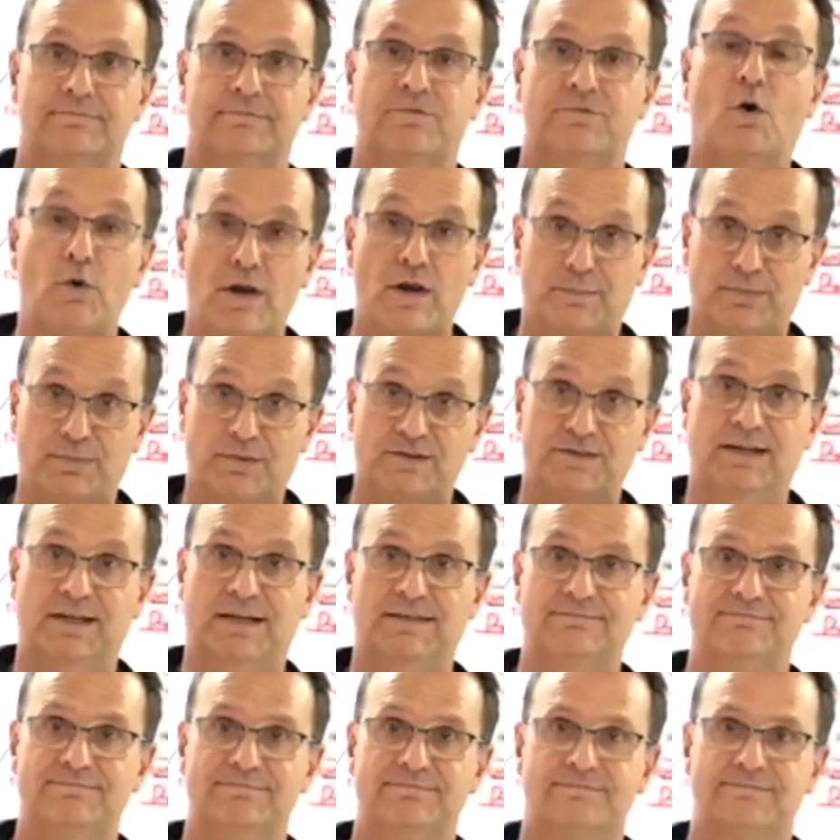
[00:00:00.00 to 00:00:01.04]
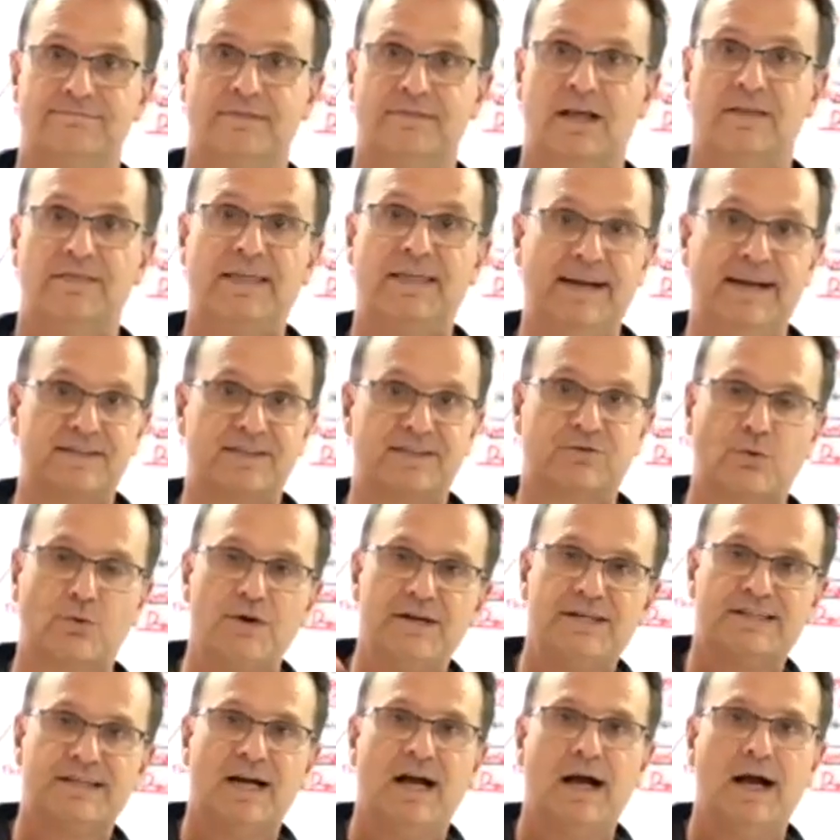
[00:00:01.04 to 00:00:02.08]
40%. That's
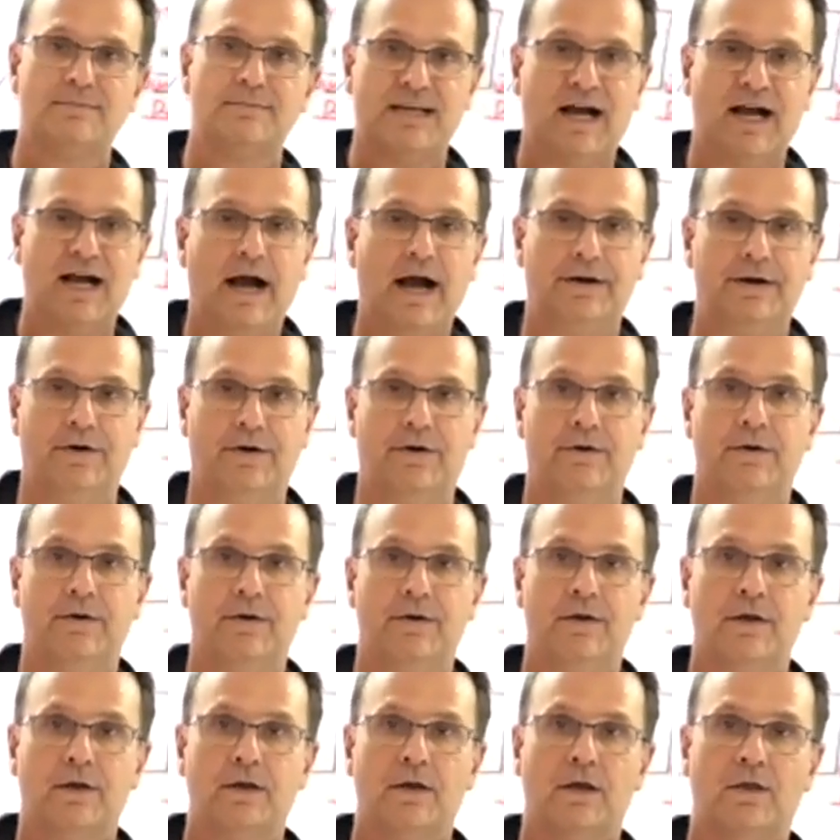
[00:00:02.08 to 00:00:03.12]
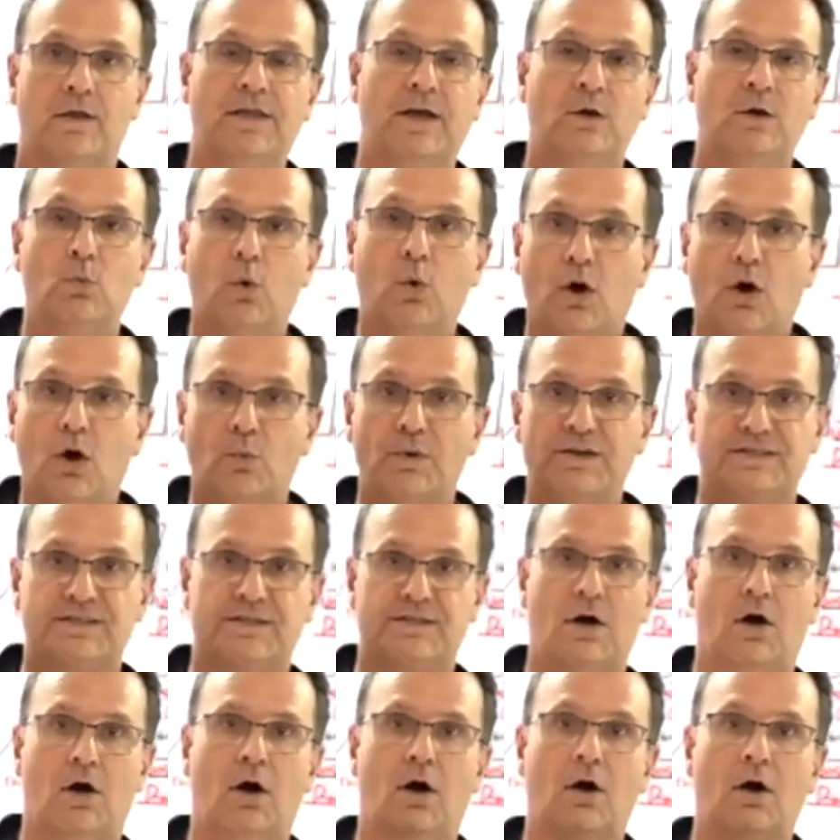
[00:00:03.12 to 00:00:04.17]
three times higher than what we
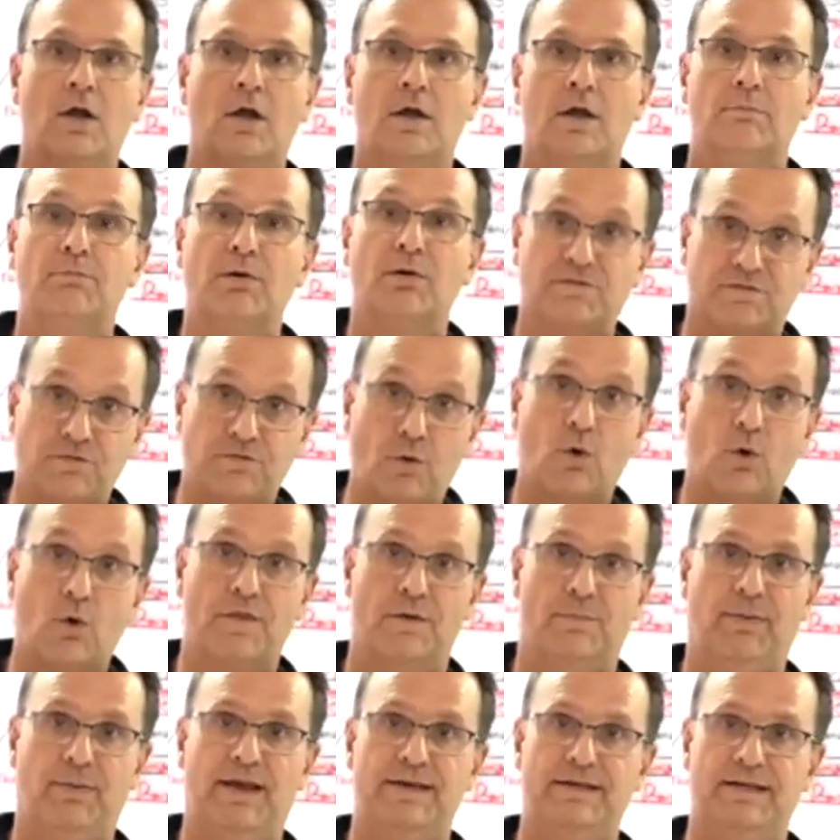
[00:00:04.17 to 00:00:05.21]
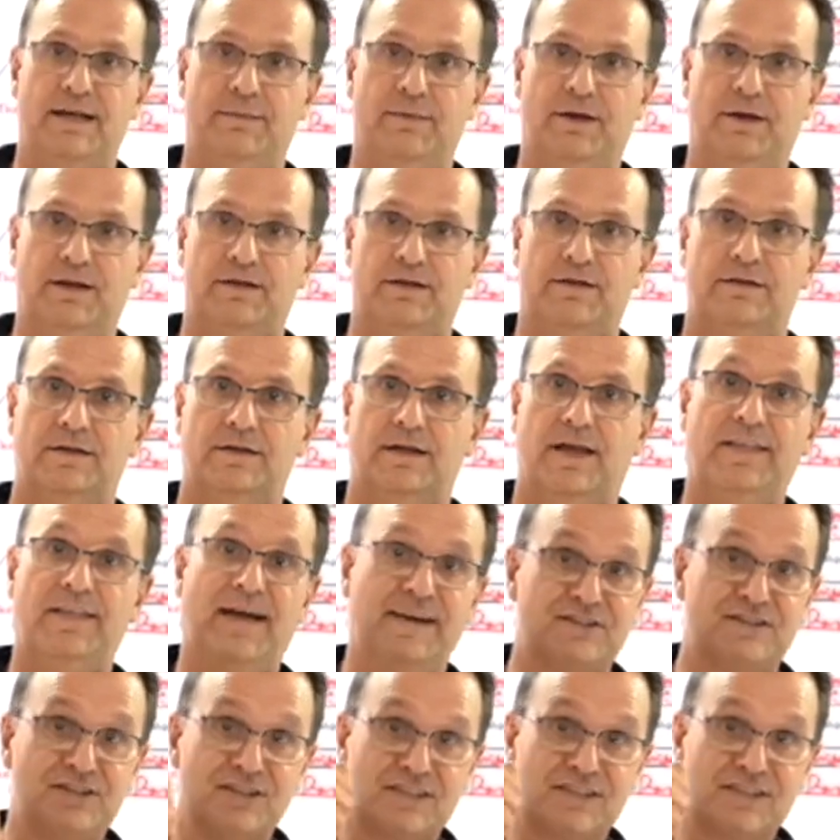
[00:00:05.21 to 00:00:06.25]
saw before the pandemic. And
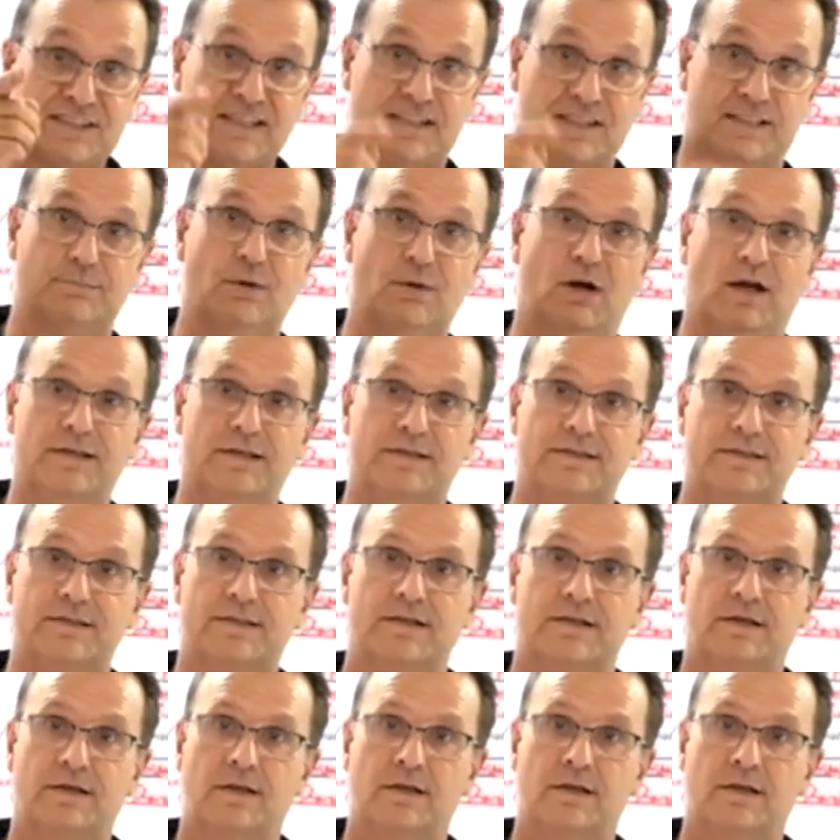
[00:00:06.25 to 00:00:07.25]
that's just six months,